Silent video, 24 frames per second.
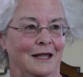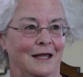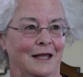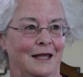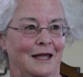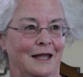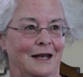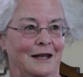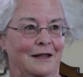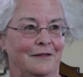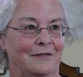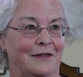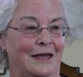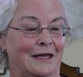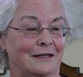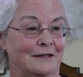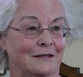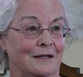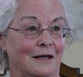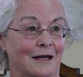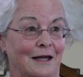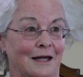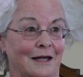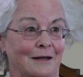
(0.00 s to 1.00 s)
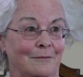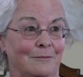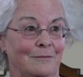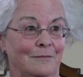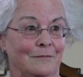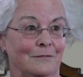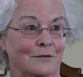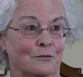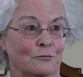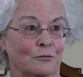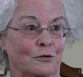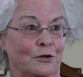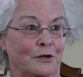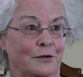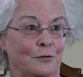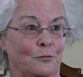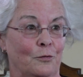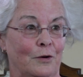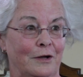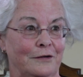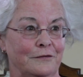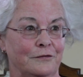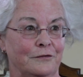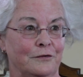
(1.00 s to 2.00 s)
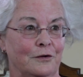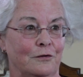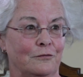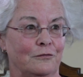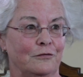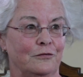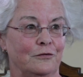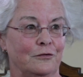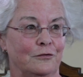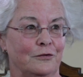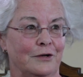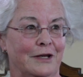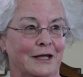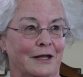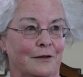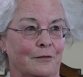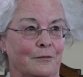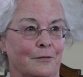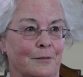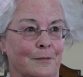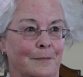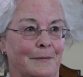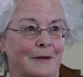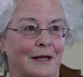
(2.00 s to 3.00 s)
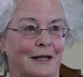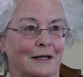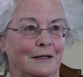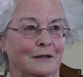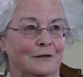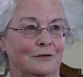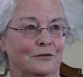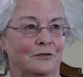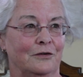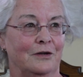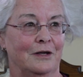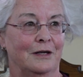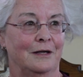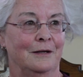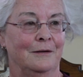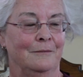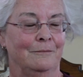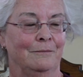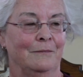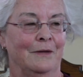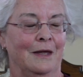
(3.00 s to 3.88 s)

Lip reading: and at that time there really was no food anthropology.